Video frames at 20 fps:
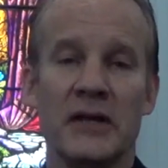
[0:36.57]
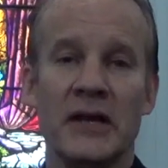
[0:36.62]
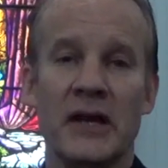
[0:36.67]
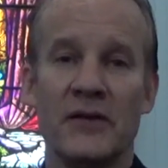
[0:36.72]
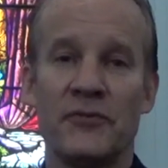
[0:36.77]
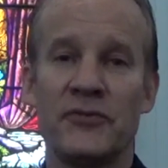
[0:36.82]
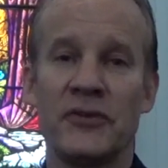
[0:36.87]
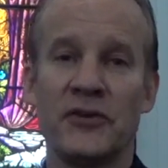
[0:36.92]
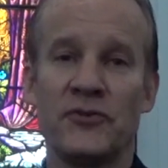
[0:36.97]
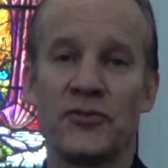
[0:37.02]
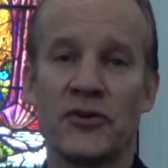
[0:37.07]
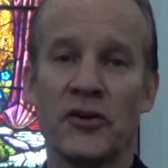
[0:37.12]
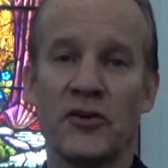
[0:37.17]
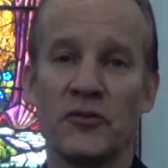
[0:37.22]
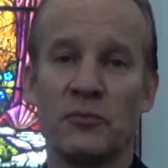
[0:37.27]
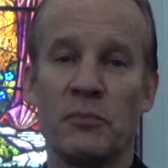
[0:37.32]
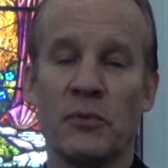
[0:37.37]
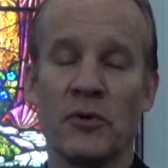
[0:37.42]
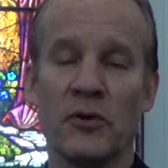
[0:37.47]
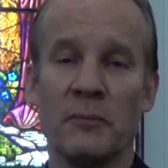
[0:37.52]
of St.
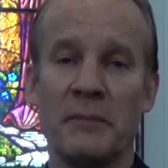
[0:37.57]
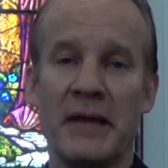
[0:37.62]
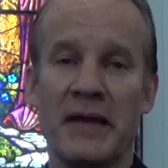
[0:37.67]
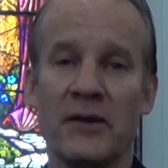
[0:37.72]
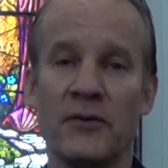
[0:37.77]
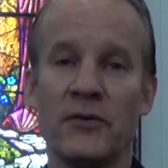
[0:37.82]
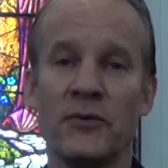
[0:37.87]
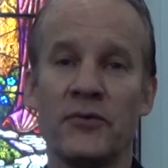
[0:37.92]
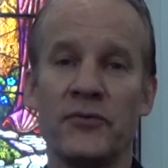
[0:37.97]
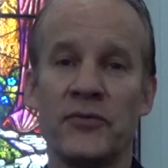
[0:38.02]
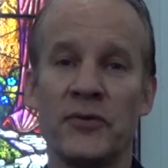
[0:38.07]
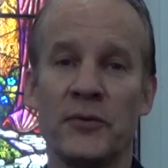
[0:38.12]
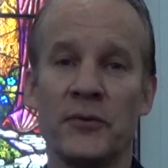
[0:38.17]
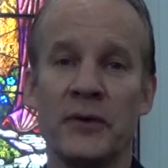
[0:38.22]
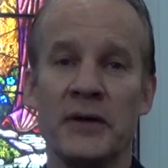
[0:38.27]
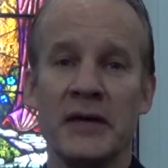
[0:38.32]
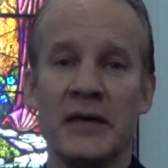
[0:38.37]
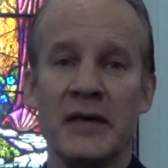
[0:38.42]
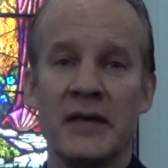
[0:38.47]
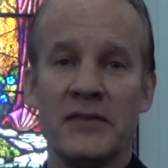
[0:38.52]
Charles Borromeo. So
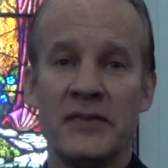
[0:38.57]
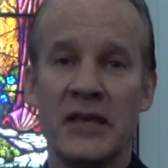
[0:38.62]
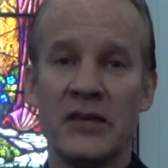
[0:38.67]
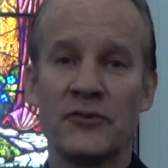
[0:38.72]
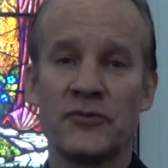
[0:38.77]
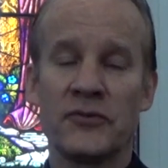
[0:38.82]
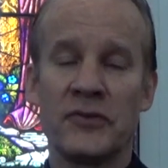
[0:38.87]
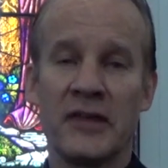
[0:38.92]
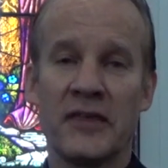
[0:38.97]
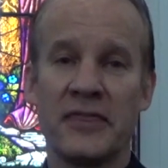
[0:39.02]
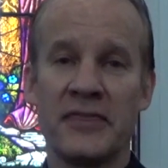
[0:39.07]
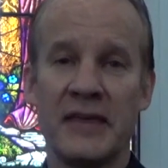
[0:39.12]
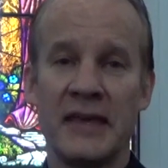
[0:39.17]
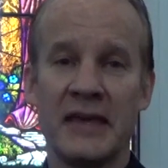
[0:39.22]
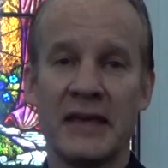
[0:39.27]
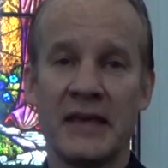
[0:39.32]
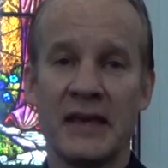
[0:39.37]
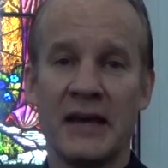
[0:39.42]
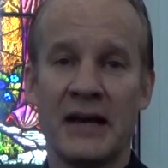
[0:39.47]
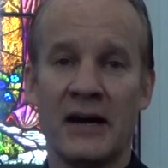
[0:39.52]
the interesting
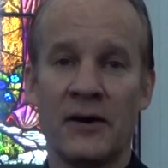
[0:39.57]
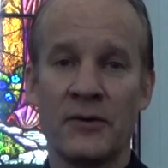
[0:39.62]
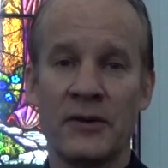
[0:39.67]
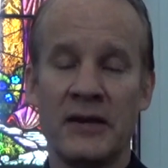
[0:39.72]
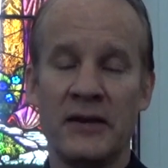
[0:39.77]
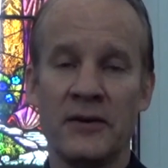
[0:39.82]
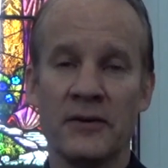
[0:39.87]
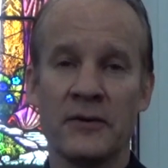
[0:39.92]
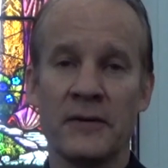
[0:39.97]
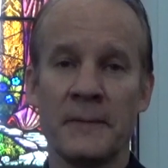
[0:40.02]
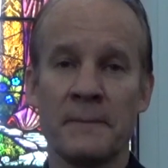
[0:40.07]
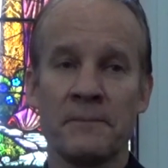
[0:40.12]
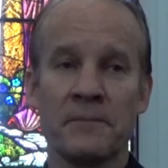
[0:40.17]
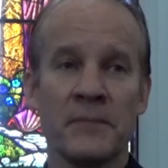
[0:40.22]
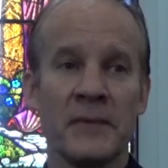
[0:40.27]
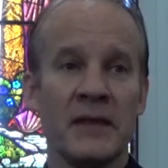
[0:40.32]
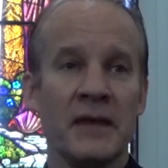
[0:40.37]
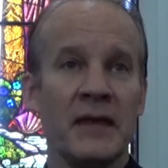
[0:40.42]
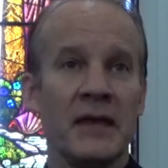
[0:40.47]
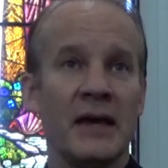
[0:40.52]
thing out here,
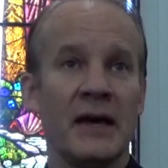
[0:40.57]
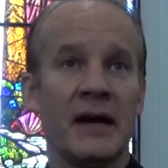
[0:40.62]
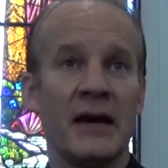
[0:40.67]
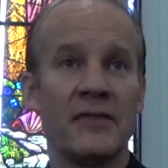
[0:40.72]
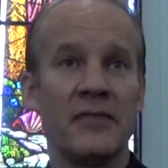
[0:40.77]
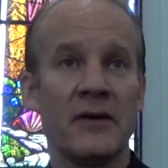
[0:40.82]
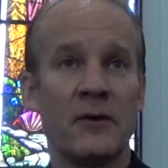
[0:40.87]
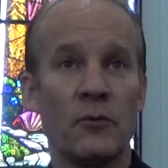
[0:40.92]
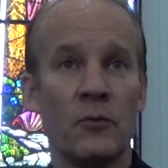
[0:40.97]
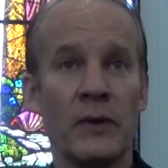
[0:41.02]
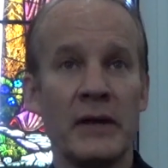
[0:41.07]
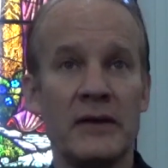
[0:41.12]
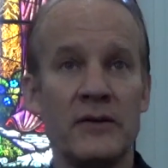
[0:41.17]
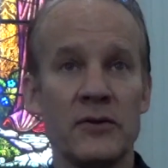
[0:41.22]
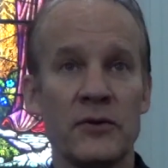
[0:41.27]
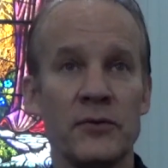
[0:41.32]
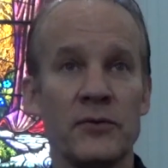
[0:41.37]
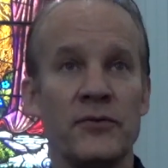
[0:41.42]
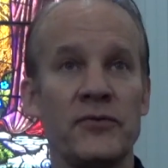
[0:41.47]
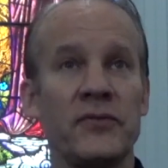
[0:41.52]
the
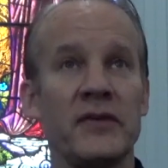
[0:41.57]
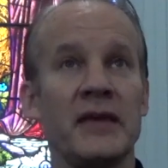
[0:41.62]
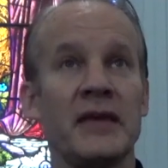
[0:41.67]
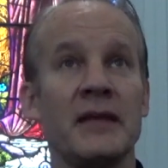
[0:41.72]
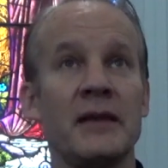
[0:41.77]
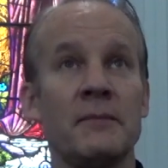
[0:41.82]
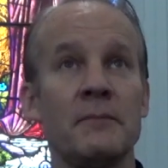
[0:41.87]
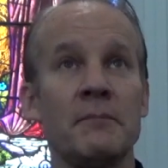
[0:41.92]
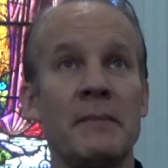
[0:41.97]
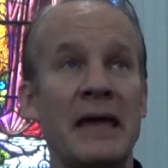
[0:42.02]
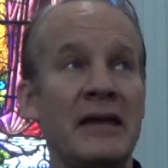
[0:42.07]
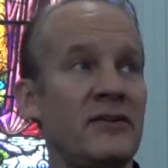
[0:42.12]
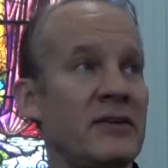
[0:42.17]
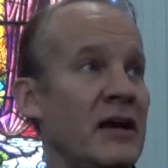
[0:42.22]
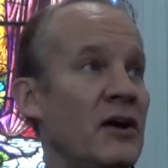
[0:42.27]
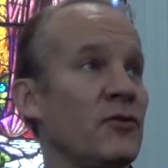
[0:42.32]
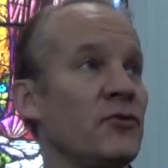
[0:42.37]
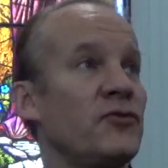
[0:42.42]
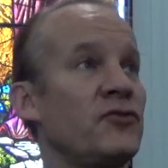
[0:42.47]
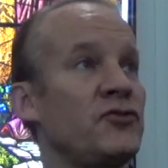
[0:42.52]
windows in
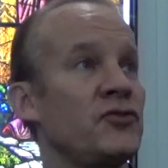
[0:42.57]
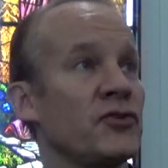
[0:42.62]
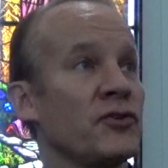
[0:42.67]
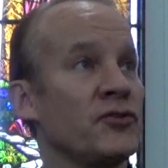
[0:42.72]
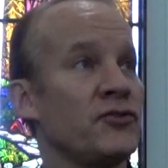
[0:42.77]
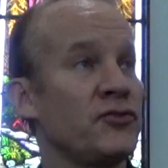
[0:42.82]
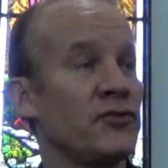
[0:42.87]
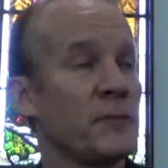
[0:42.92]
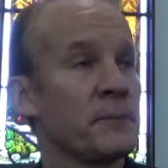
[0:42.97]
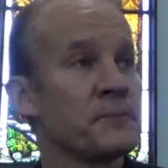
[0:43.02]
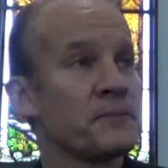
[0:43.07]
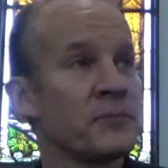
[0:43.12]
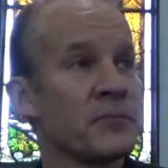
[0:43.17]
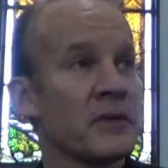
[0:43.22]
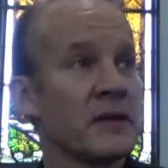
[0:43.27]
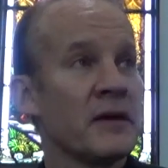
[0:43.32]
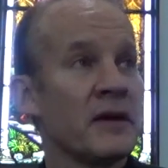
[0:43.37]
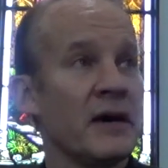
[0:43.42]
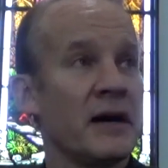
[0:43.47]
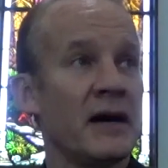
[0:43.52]
Maytown's church,
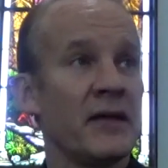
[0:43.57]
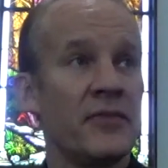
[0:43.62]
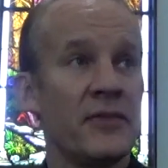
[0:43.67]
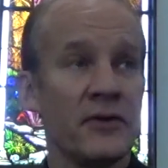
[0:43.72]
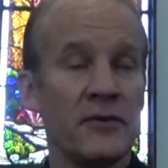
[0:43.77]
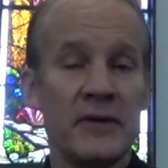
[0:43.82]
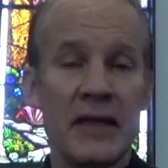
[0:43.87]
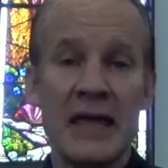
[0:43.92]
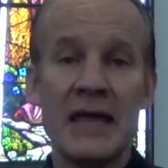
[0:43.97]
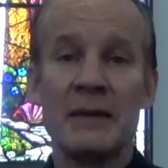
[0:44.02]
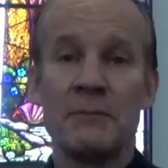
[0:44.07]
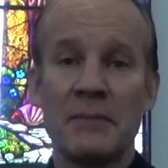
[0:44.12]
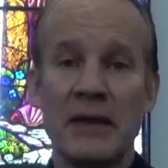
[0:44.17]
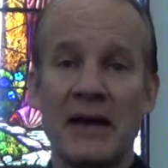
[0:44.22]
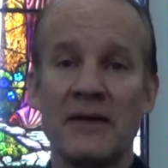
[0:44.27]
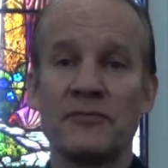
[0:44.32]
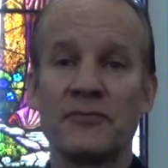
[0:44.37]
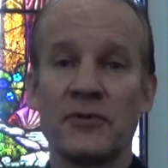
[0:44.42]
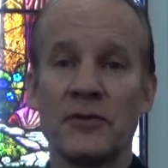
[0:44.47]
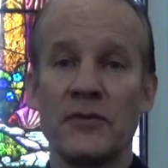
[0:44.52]
they're named
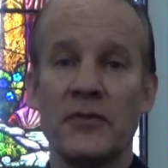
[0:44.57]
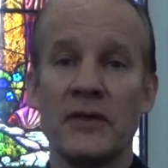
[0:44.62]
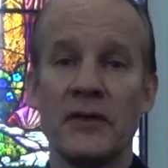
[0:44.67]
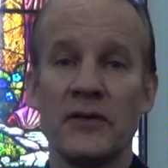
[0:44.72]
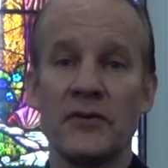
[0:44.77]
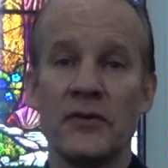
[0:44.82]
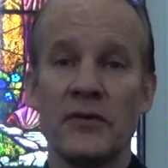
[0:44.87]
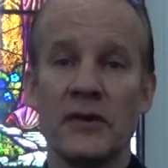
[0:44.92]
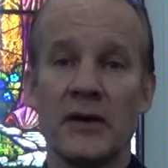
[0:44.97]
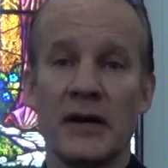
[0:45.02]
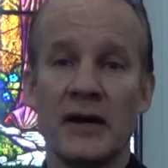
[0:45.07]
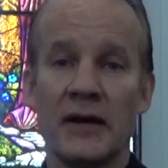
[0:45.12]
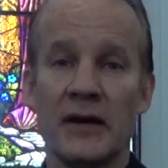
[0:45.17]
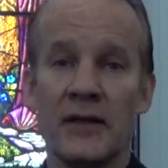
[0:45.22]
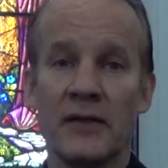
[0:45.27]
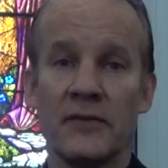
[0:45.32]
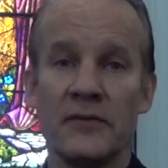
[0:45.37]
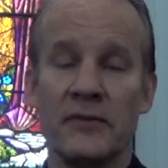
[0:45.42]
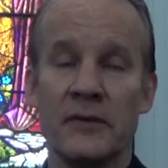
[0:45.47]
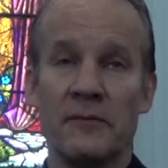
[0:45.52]
after
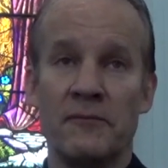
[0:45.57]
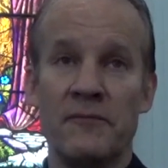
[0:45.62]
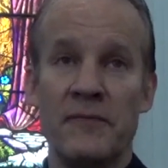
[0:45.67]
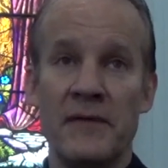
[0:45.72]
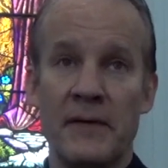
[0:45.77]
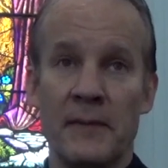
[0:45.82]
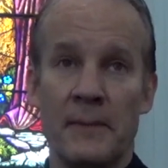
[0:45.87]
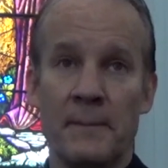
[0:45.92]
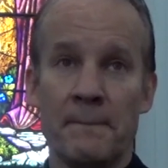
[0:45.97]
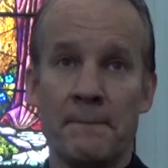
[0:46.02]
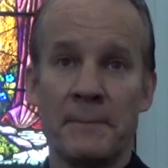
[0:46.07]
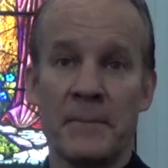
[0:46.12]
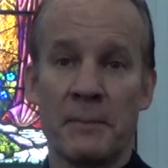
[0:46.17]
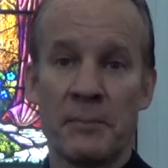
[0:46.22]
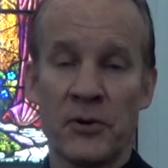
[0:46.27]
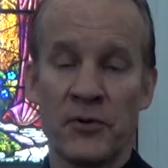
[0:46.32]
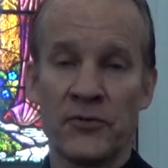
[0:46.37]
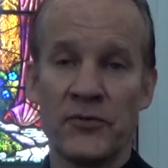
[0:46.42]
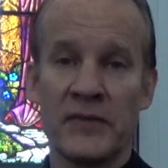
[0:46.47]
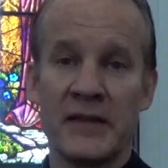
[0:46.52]
the
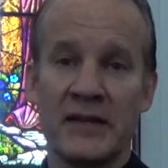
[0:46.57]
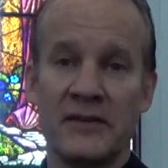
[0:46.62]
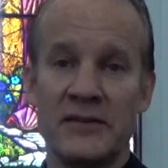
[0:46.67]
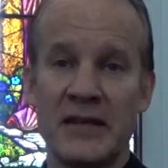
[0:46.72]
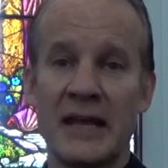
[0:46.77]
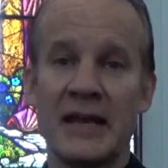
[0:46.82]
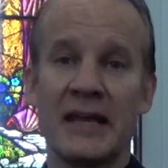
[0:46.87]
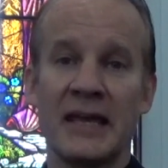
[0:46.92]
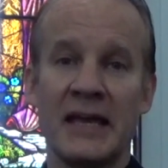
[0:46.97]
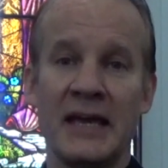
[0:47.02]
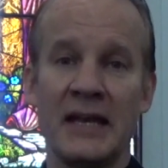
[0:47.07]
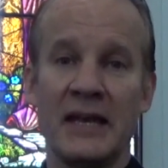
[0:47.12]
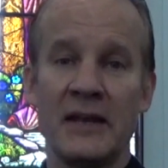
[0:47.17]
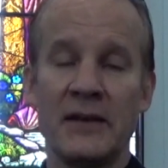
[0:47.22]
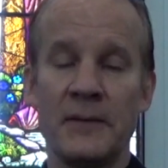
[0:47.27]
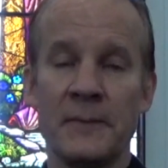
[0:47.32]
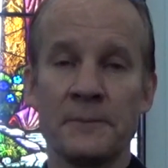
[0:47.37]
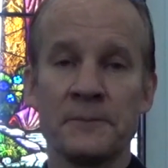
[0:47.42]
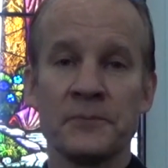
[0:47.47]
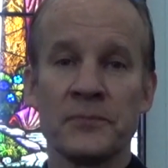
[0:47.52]
person that
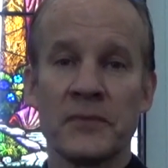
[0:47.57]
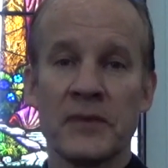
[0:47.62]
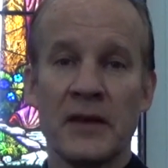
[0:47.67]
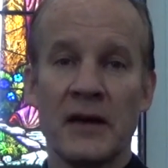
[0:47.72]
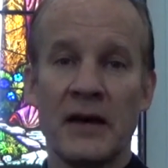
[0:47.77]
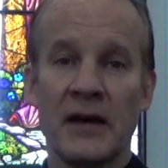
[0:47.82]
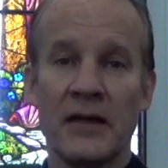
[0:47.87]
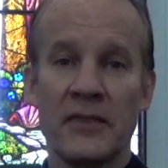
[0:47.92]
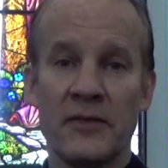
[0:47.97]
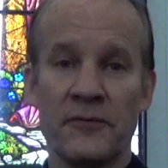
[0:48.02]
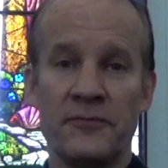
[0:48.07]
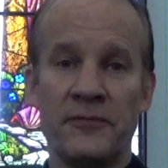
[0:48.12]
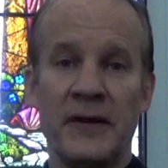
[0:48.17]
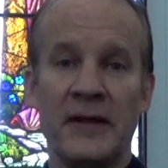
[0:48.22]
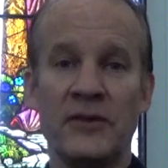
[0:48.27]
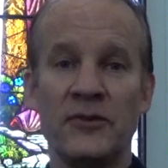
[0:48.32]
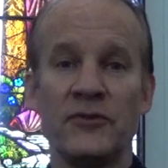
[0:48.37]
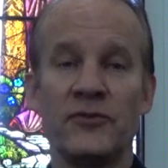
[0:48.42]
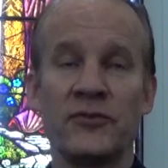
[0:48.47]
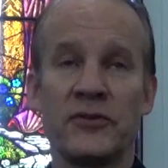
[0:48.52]
dedicated the
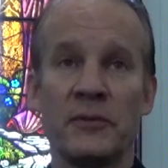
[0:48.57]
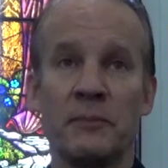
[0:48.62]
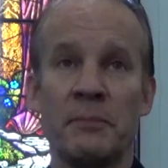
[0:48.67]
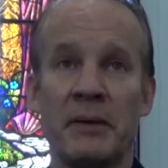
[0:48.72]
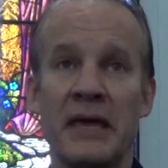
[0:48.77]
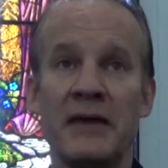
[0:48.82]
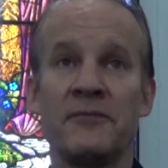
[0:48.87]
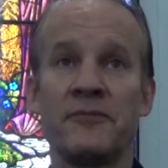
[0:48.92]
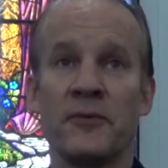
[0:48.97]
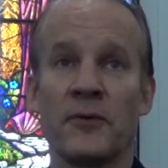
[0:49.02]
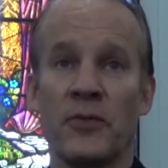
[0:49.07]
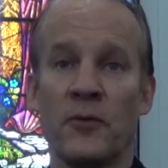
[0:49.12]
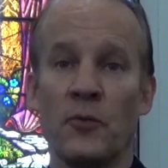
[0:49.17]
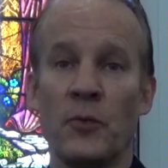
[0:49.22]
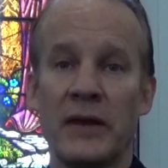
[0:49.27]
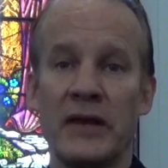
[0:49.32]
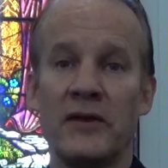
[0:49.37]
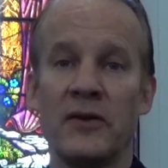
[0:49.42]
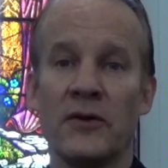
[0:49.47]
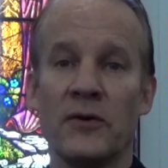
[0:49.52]
funds to pay for the
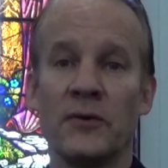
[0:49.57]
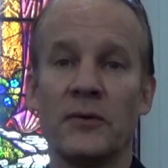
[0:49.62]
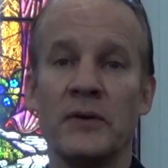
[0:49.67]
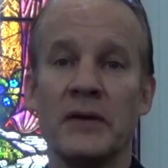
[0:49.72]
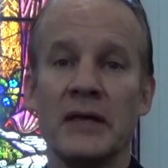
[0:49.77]
window.